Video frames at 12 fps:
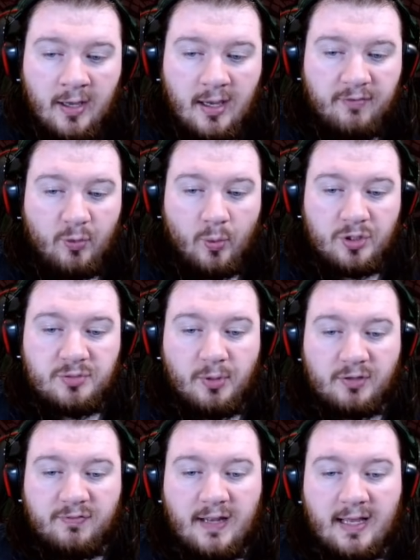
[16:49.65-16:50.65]
If you want to
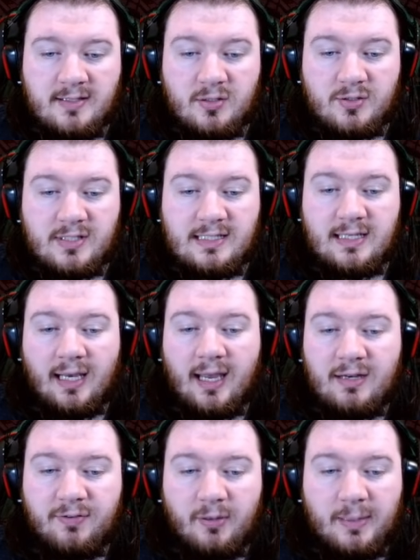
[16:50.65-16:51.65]
mod flags, there is a
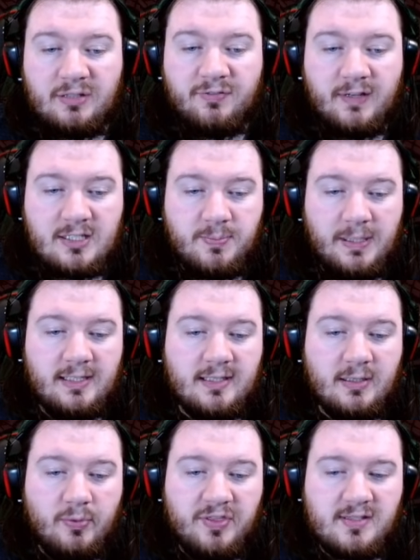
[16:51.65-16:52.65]
delightful amount of flexibility
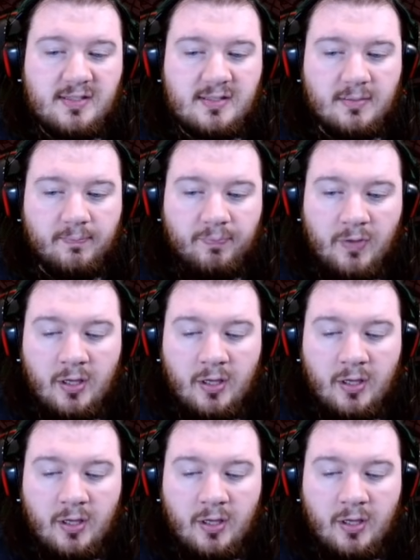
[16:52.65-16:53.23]
with this system.